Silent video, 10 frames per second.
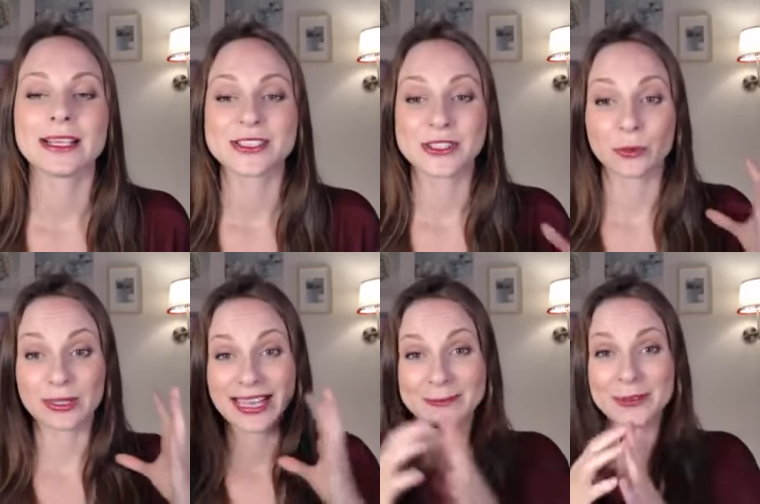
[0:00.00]
So
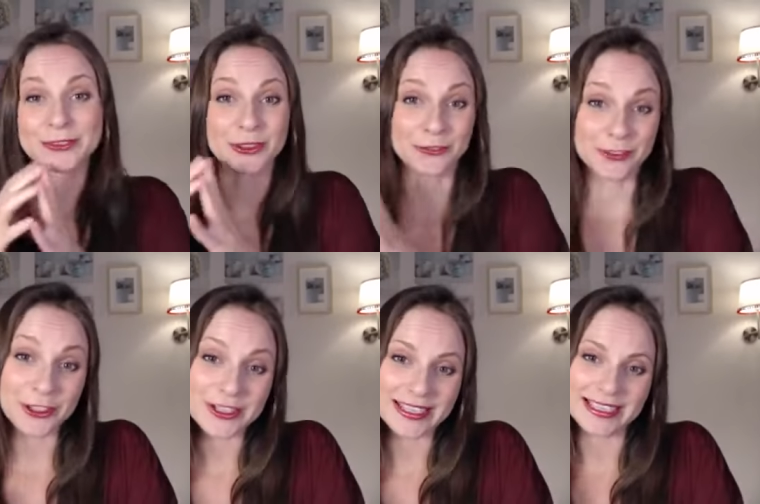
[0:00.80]
when I moved to
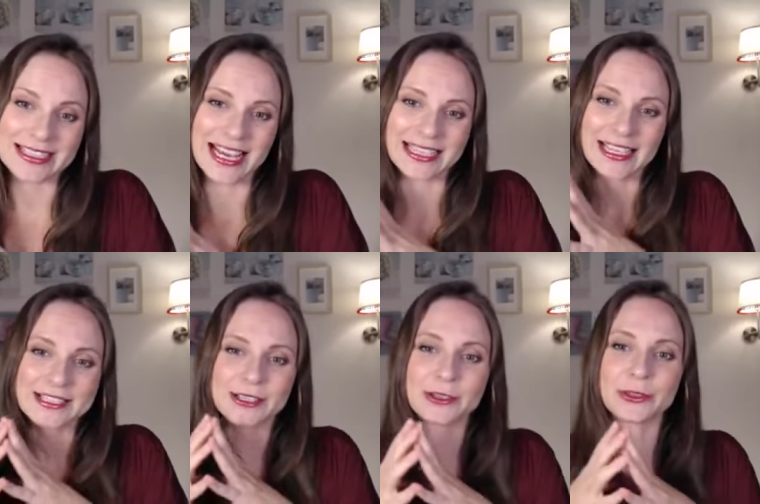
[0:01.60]
ConvertKit and I
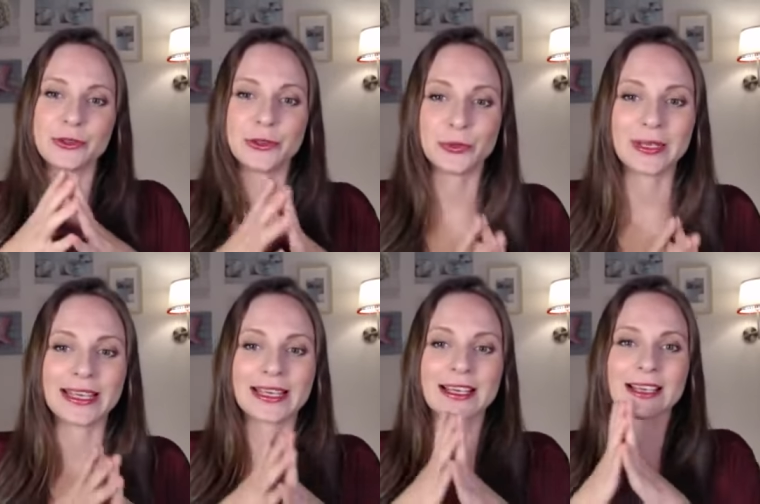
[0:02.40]
started
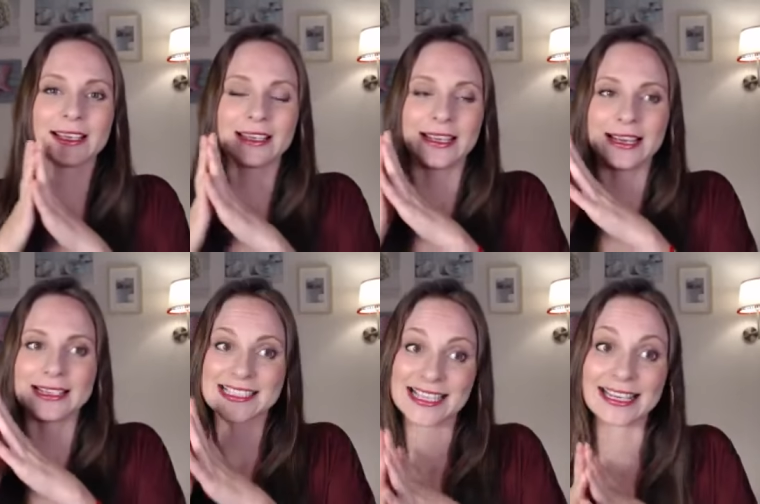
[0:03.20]

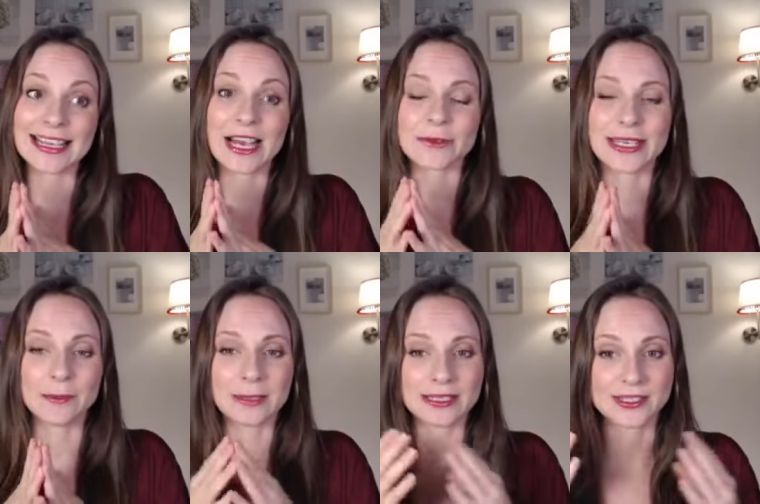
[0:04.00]
sending out
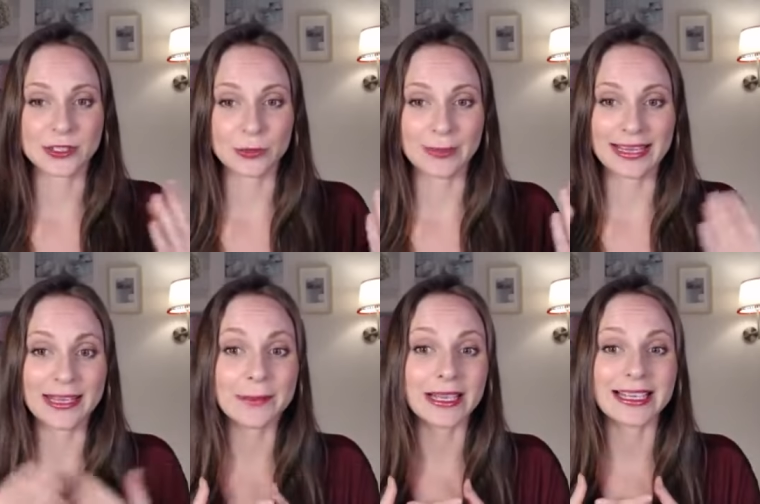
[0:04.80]
emails to my
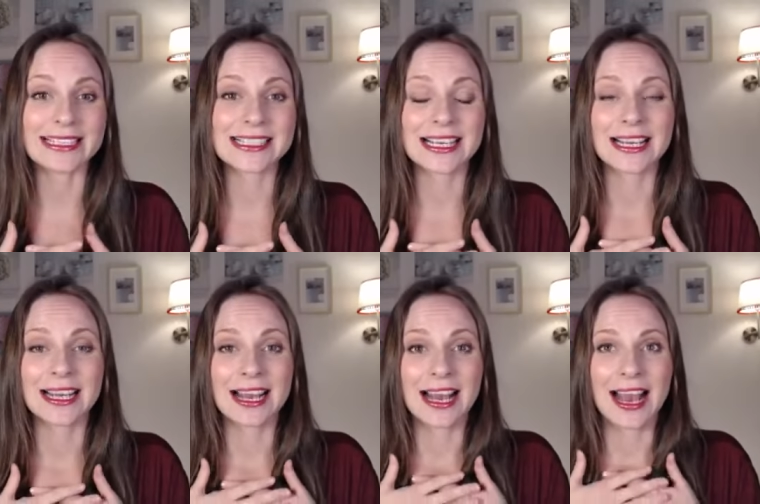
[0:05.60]
email list,
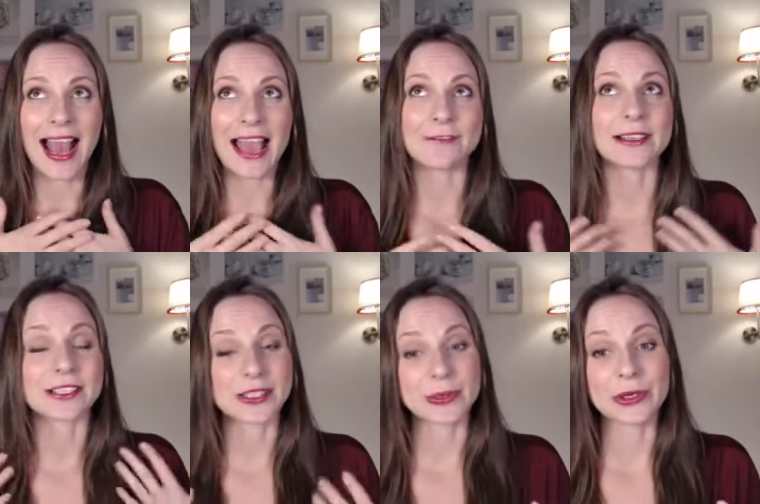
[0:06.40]
I felt
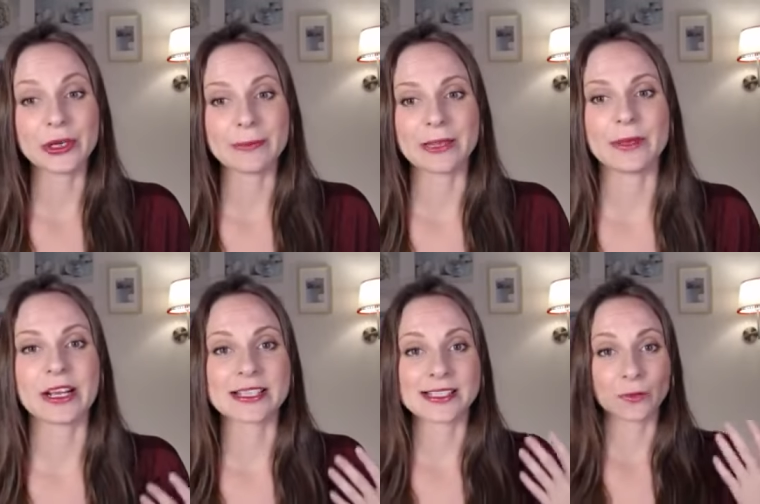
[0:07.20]
so good about it
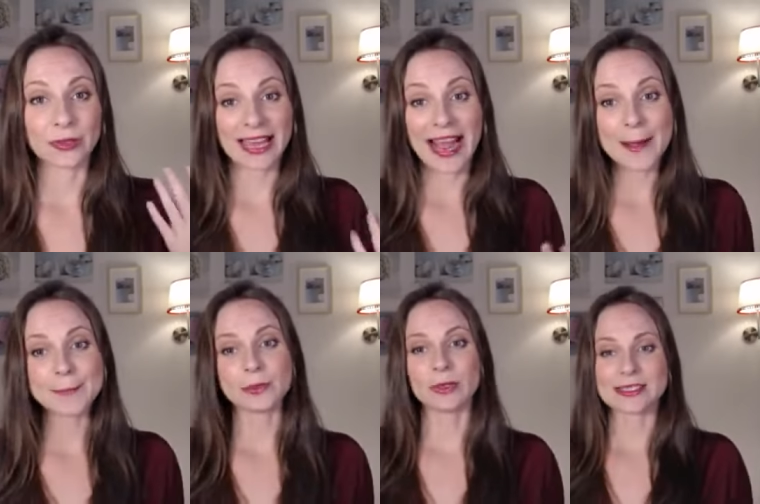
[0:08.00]
because what
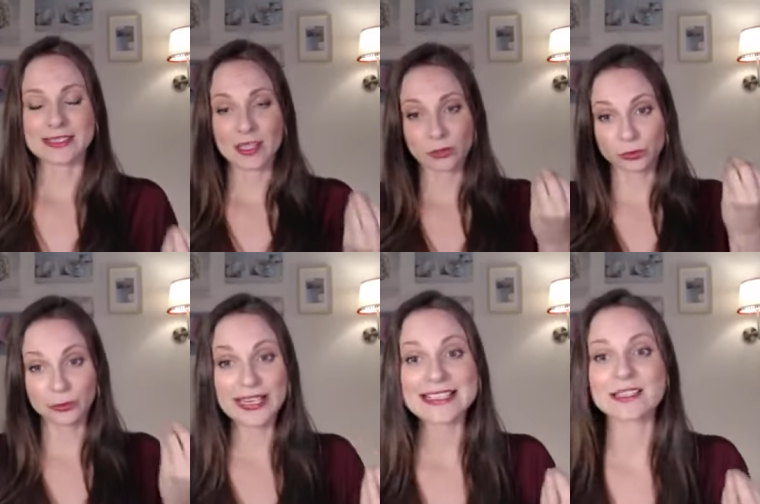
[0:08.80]
happened was the
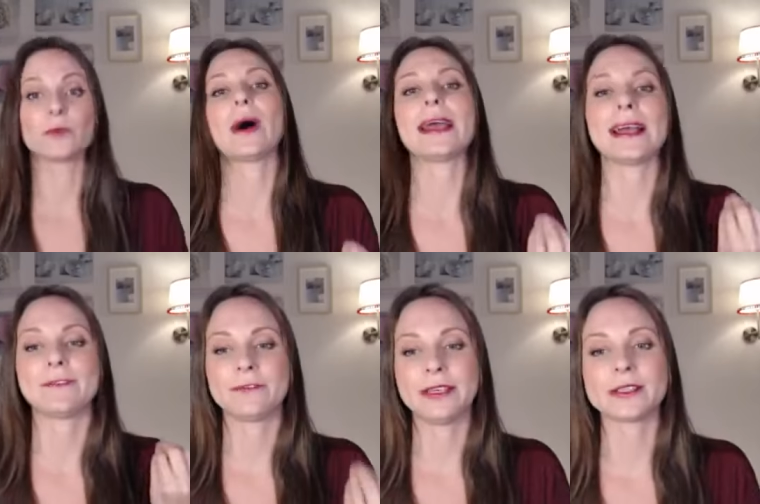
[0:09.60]
reason why I
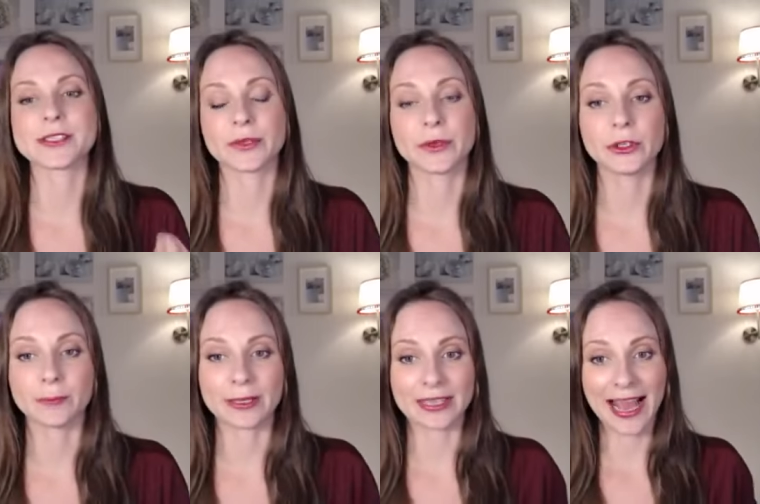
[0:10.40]
feel so good
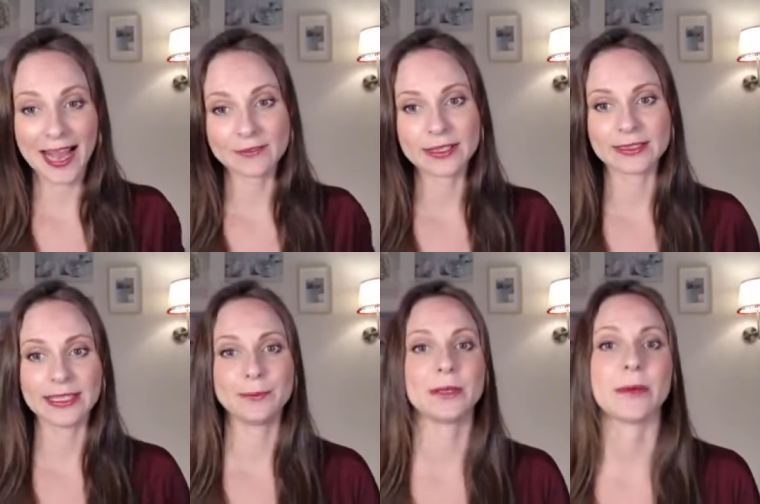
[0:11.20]
about having an
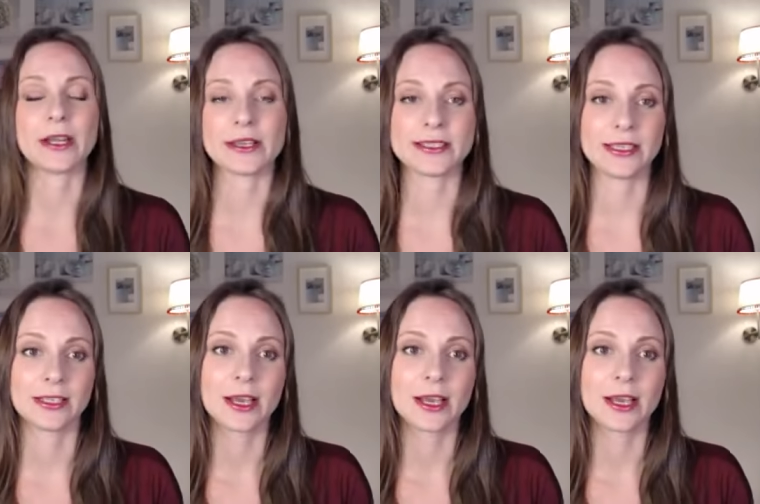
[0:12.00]
email marketing